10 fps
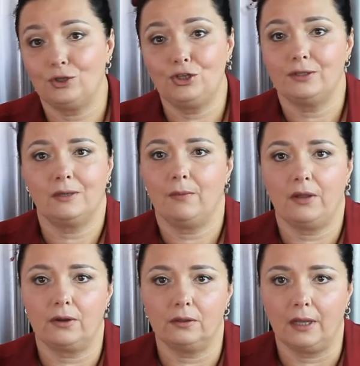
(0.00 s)
which is a
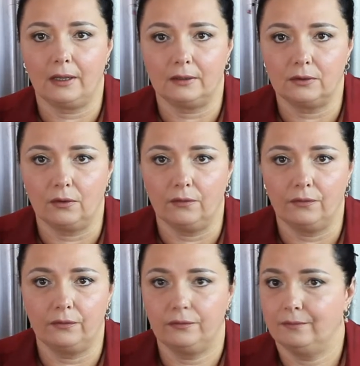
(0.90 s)
motherland of
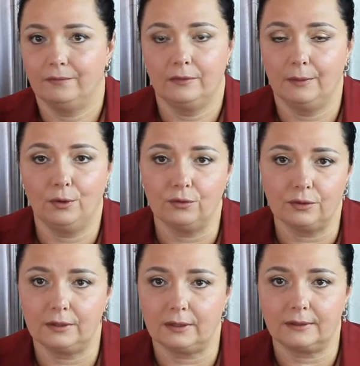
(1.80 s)
the
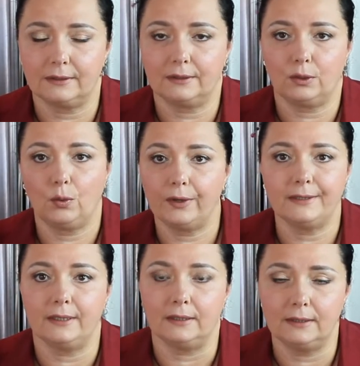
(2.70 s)
most
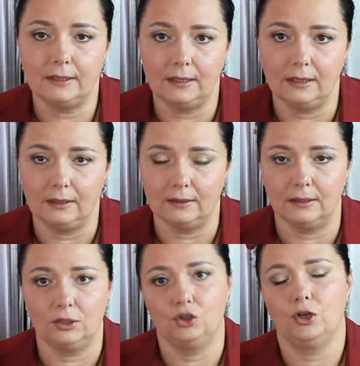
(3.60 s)
exquisite teas
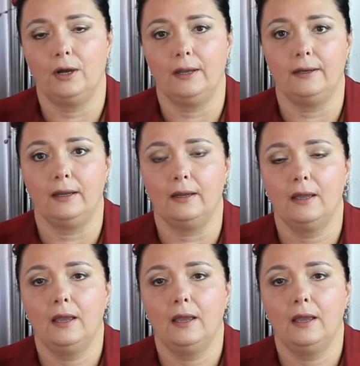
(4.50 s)
in China.